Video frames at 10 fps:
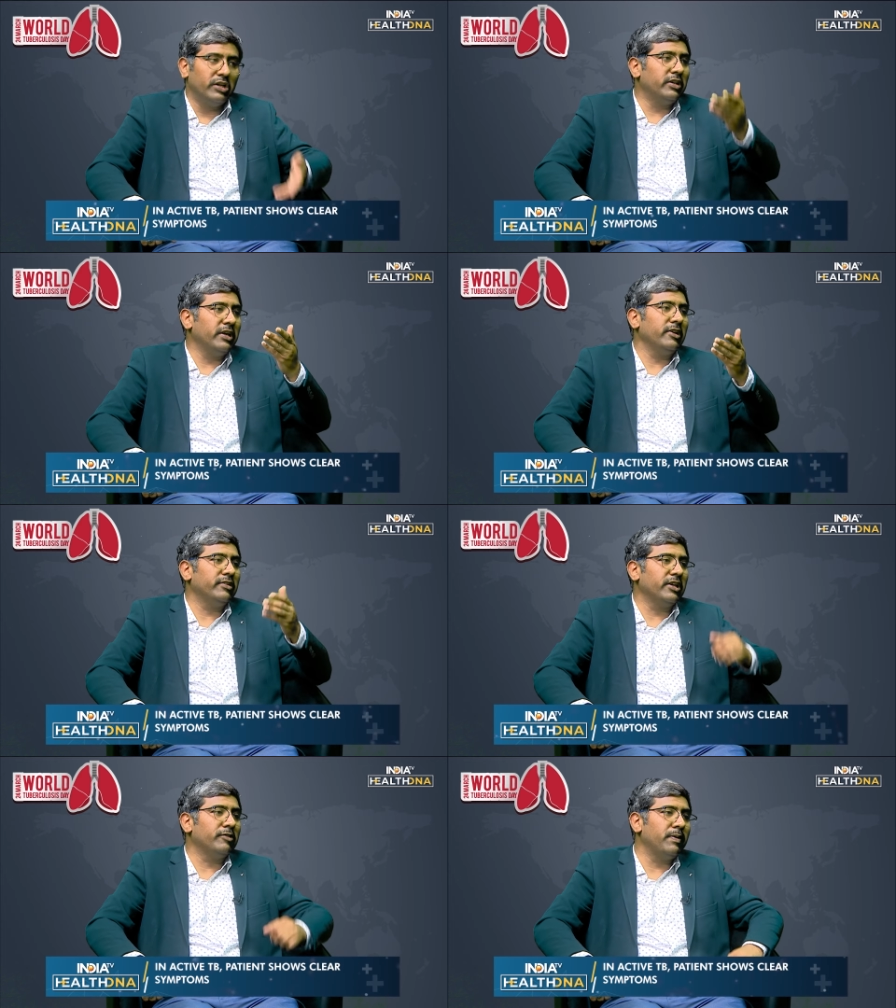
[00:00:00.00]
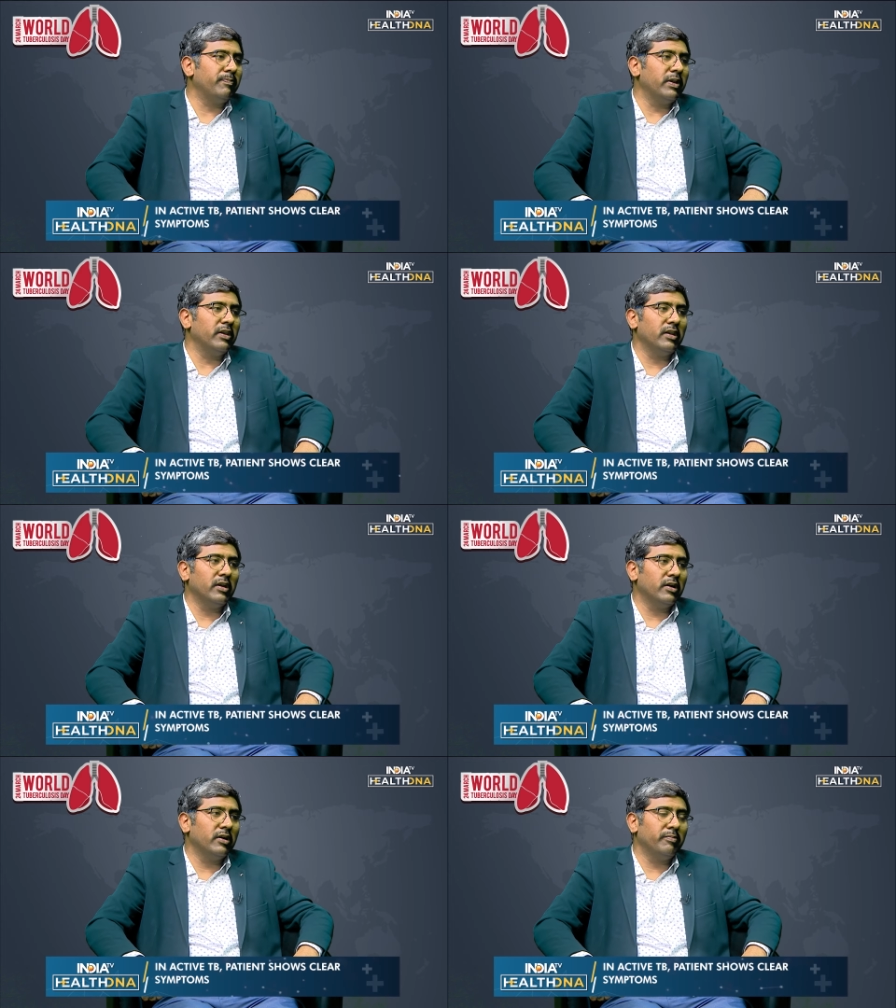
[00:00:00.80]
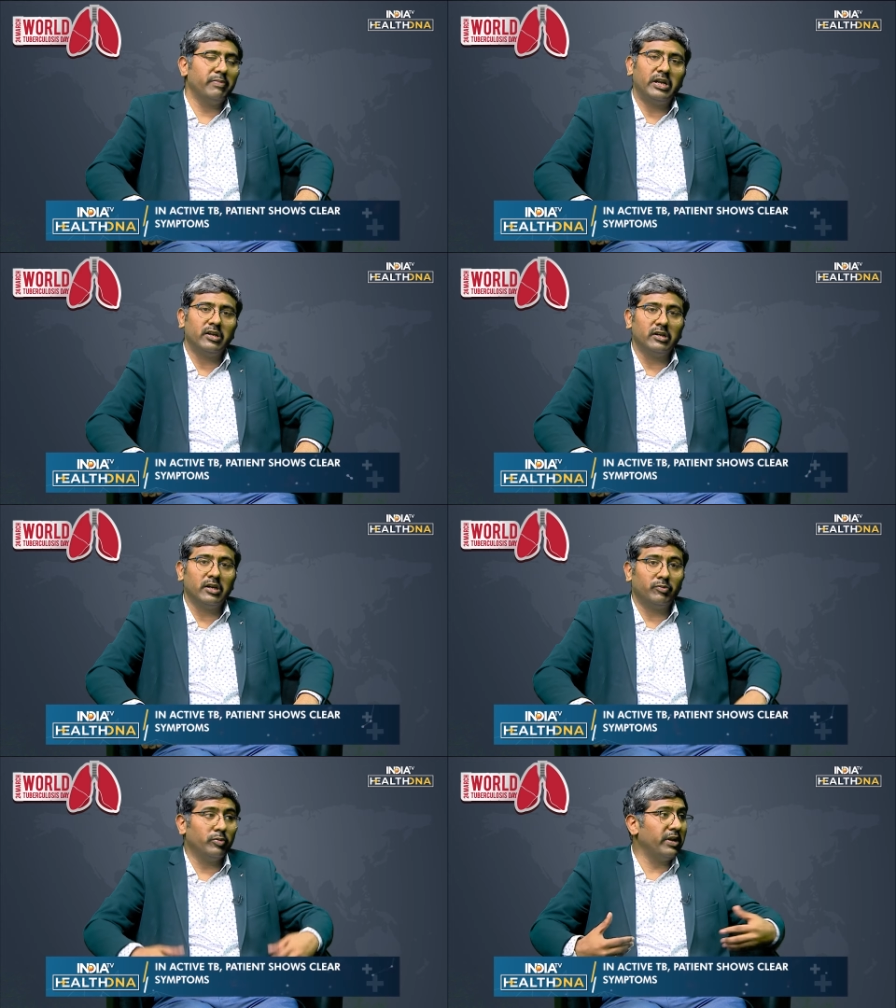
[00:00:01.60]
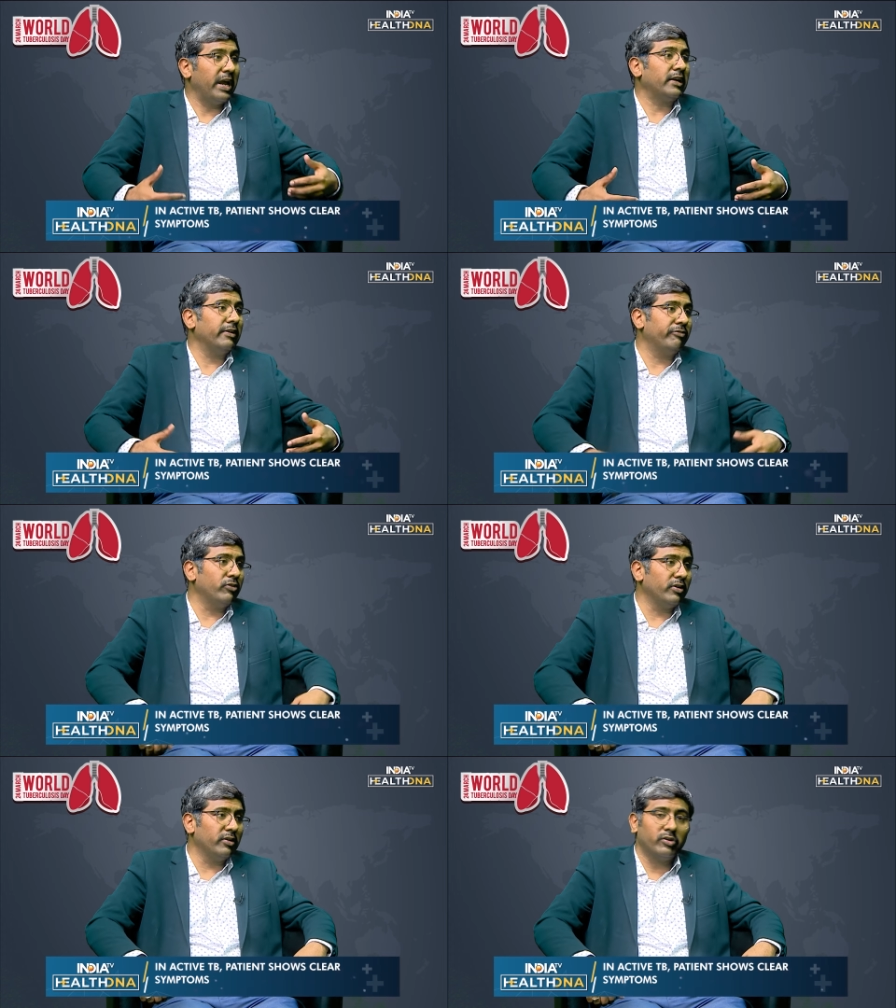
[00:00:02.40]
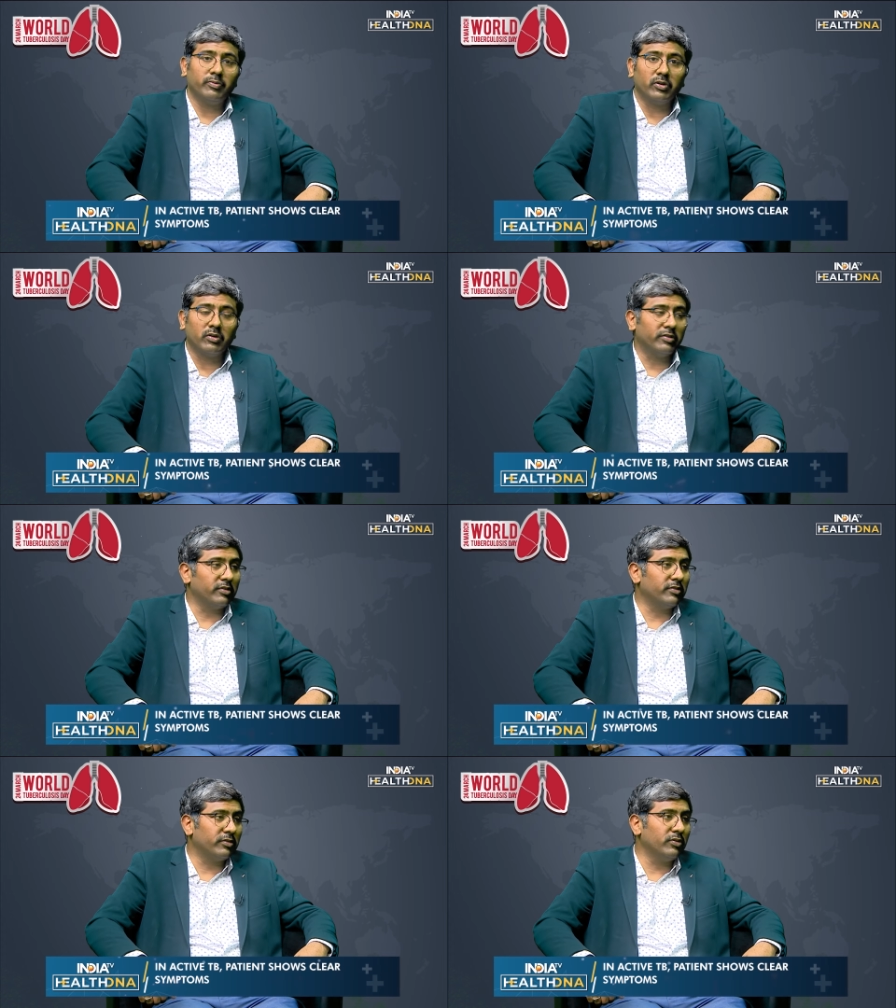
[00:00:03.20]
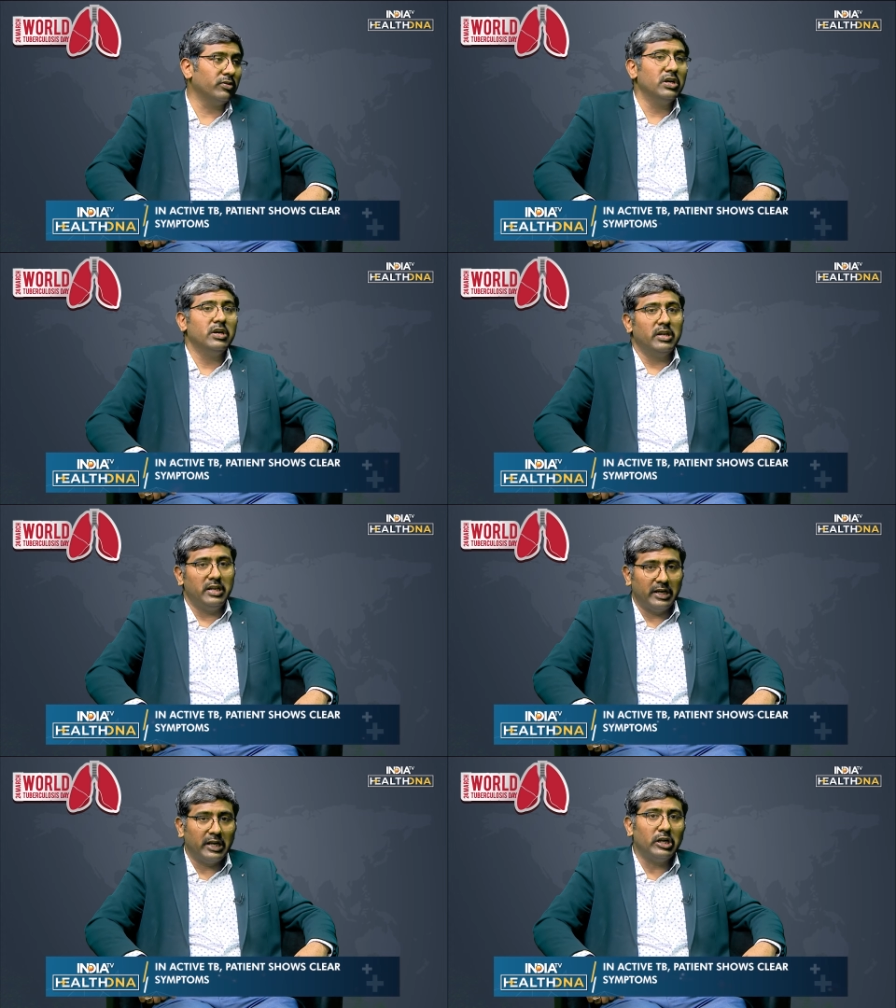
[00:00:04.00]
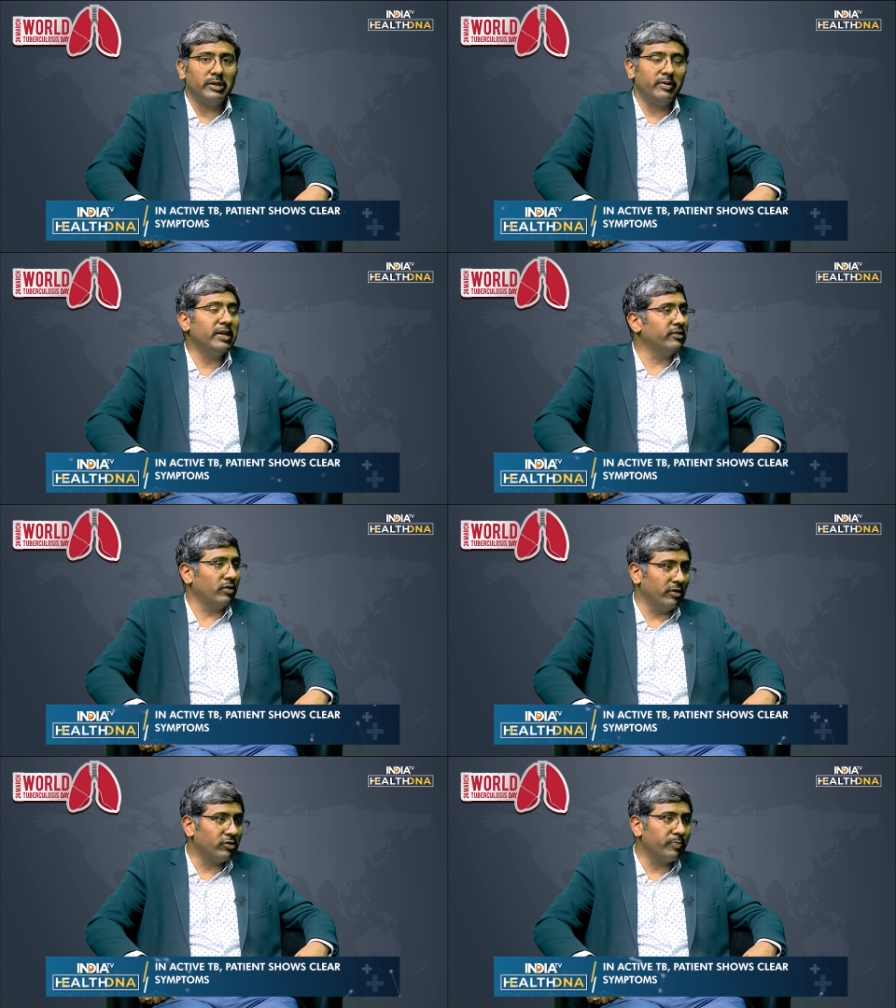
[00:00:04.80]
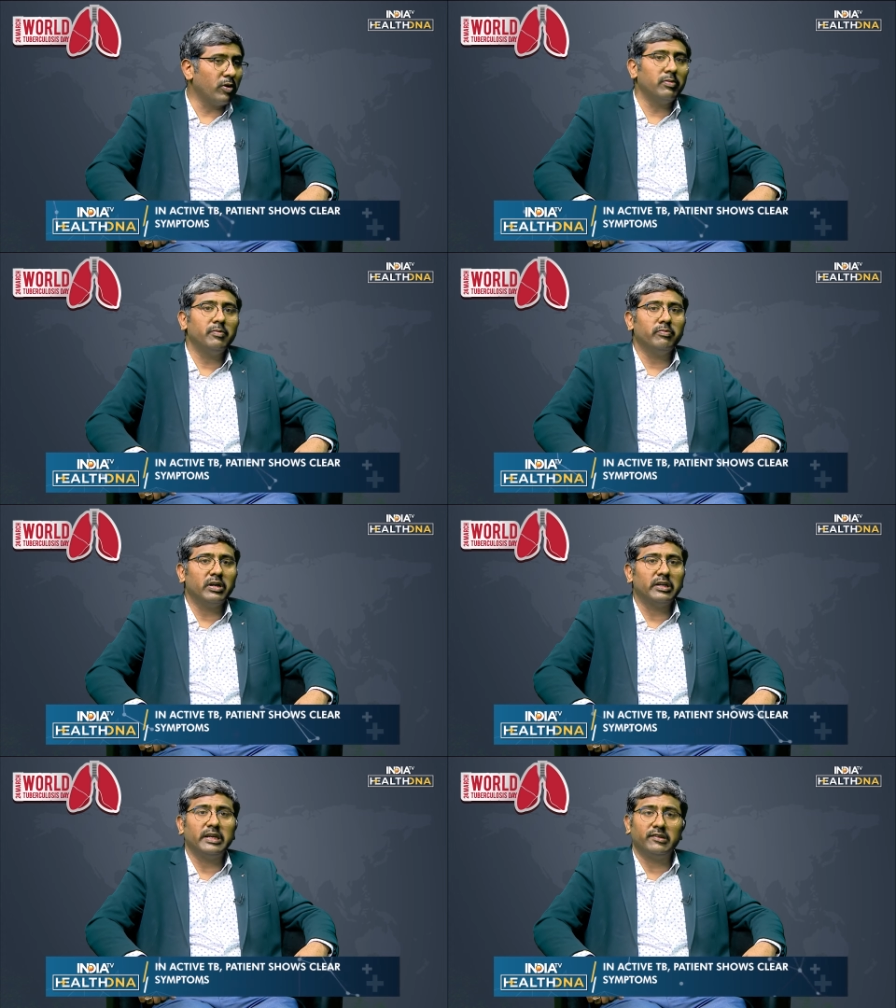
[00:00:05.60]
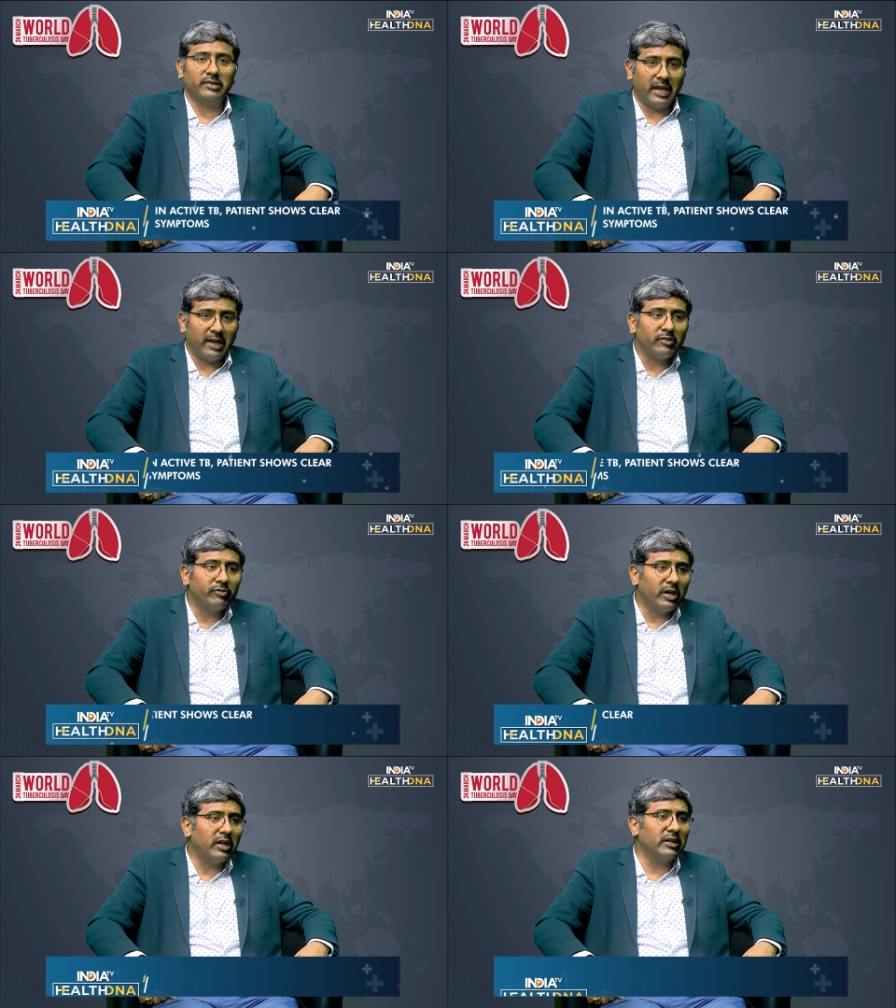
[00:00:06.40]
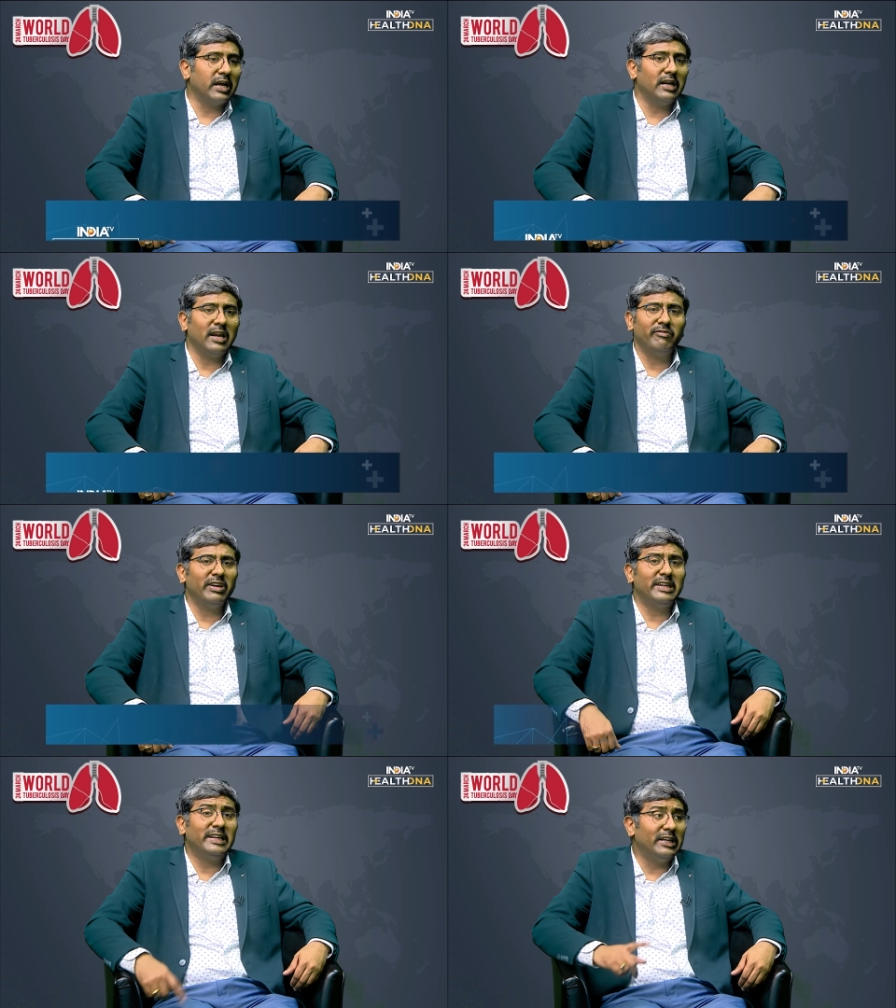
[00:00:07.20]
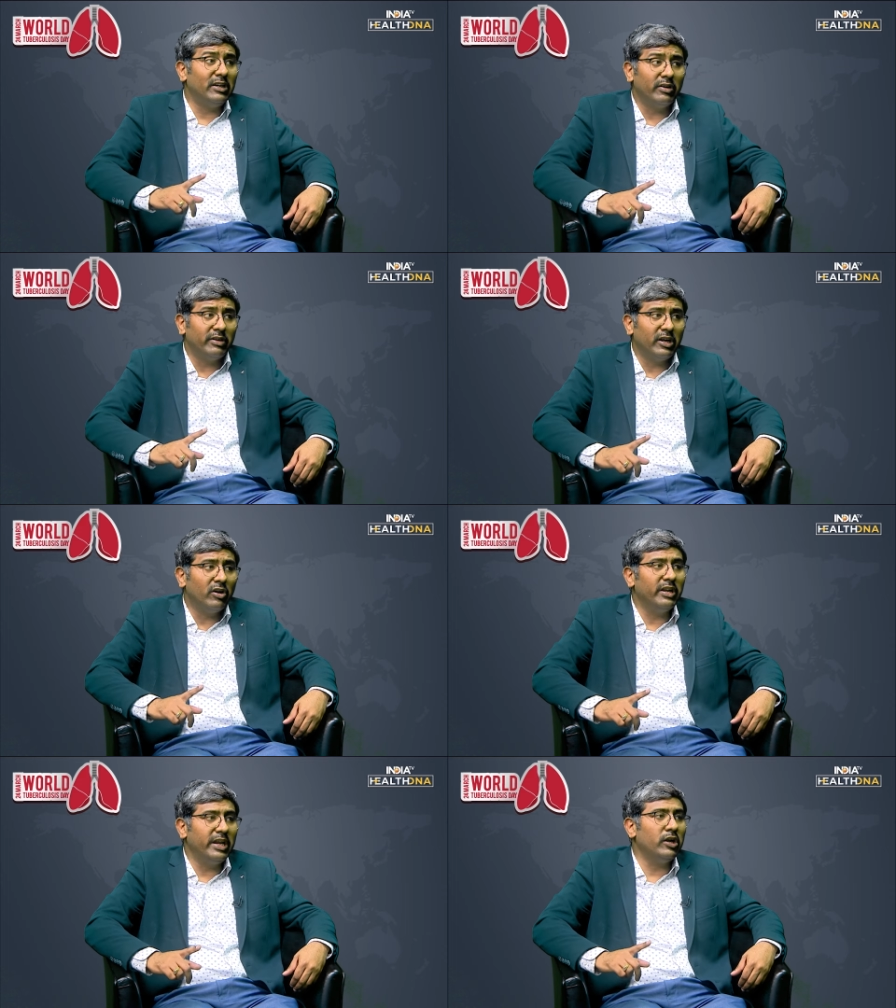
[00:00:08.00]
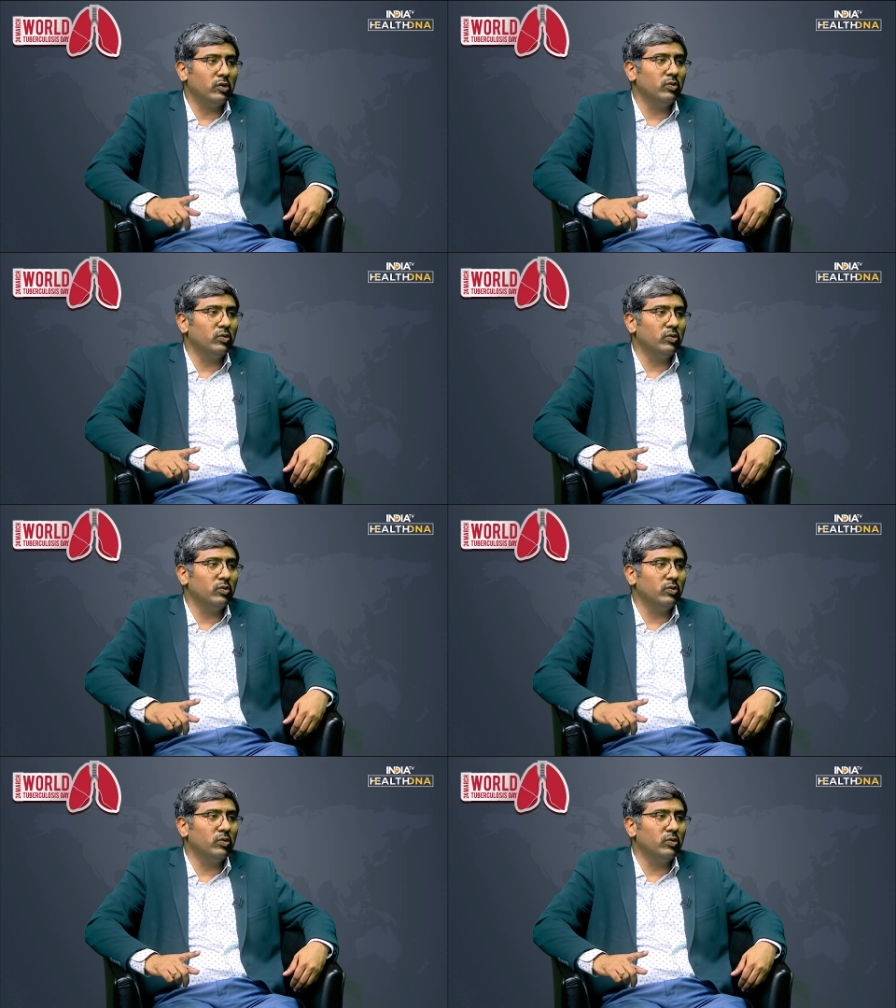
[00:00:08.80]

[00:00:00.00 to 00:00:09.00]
they, these people uh, may turn out to be active fluorescent tuberculosis. So latent T B is also a problem, but yes, as of current guideline, we didn't, didn't need